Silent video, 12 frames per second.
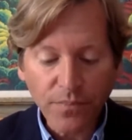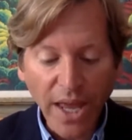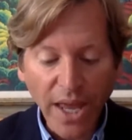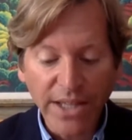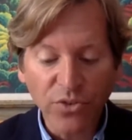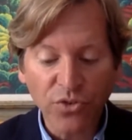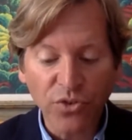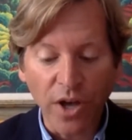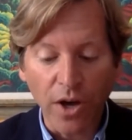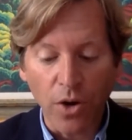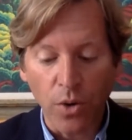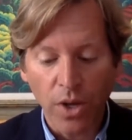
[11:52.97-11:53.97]
And
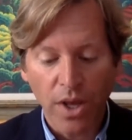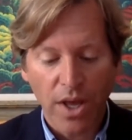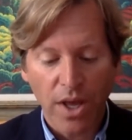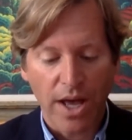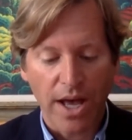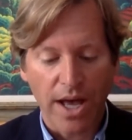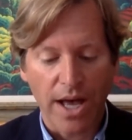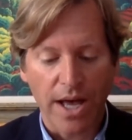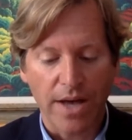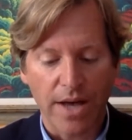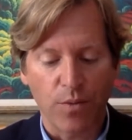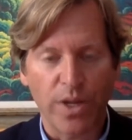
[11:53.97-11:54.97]
so
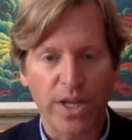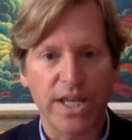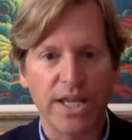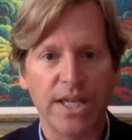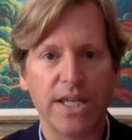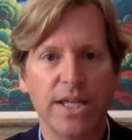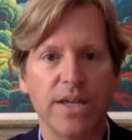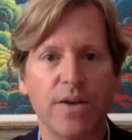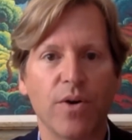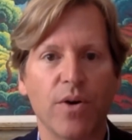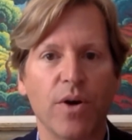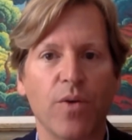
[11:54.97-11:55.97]
we
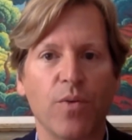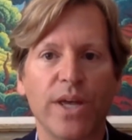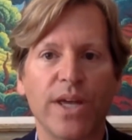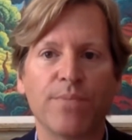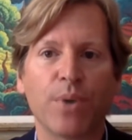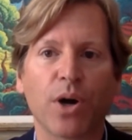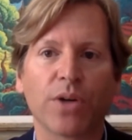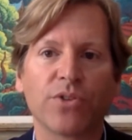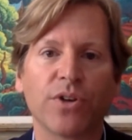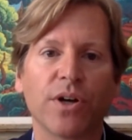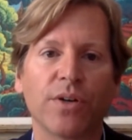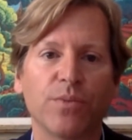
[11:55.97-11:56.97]
embarked
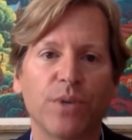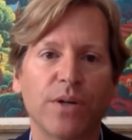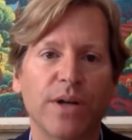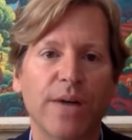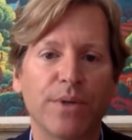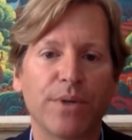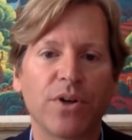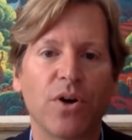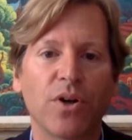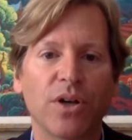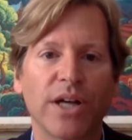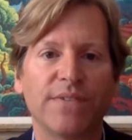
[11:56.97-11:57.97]
on what I would
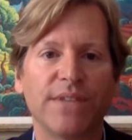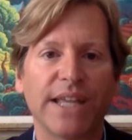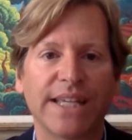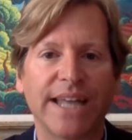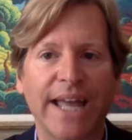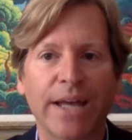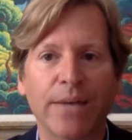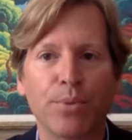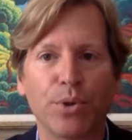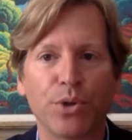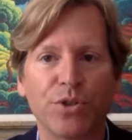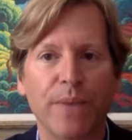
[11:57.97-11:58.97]
call kind of like an
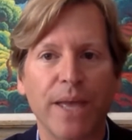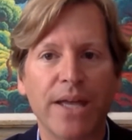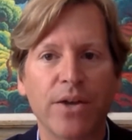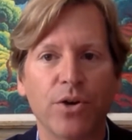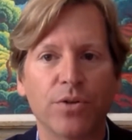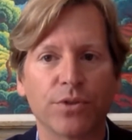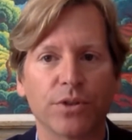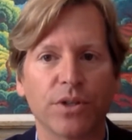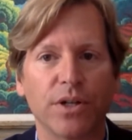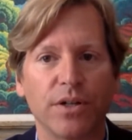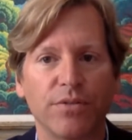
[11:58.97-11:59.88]
ambush makeover of